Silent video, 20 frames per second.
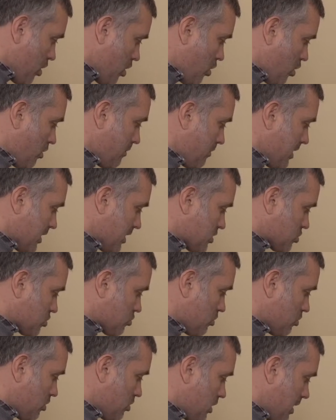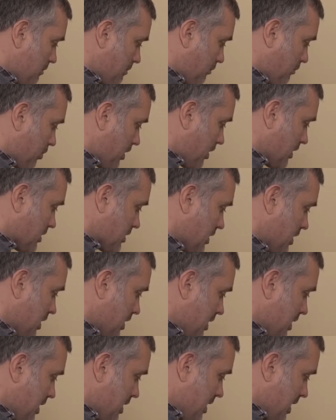home, extrude, and print.
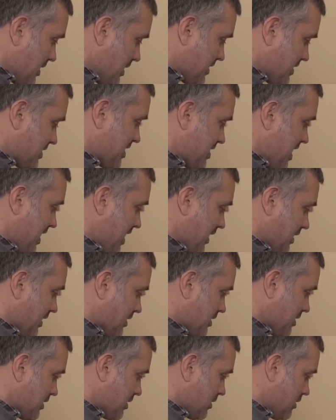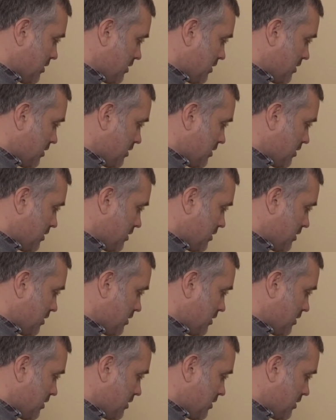And settings.